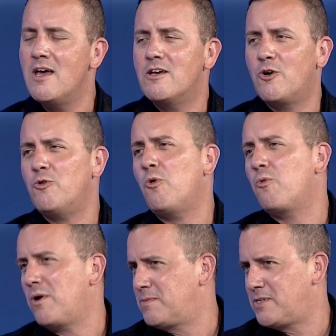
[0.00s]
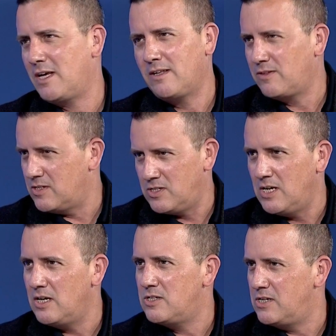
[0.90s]
Go to a website like the
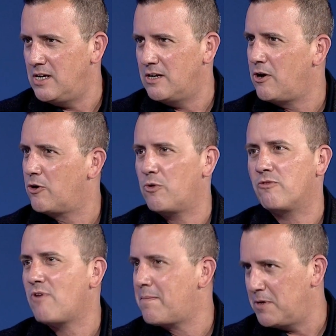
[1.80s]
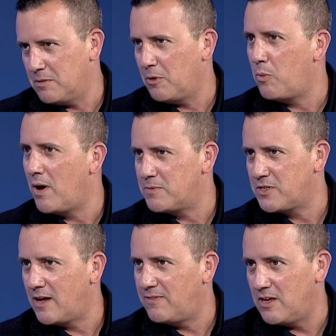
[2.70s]
CDC, go to a reputable
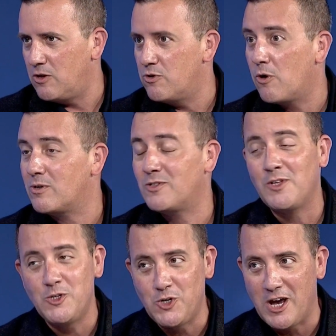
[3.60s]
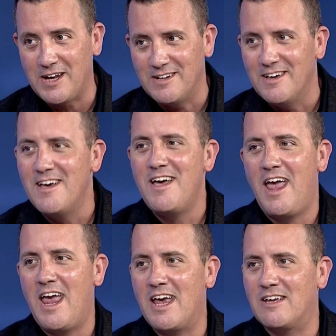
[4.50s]
website that you know is legit,
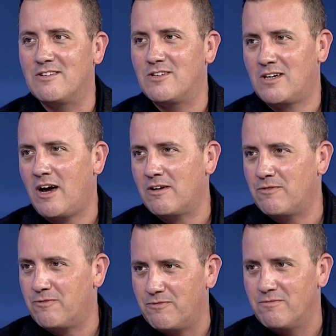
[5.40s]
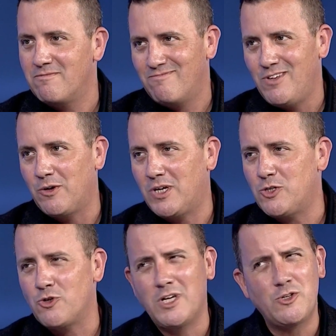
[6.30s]
and kind of,
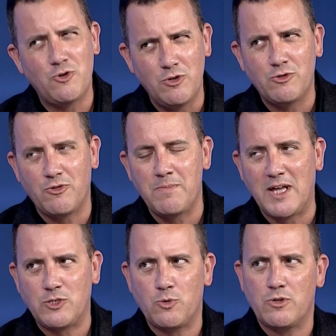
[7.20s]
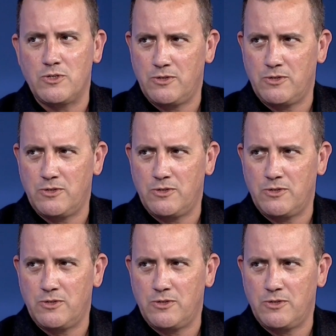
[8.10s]
get your news from that source.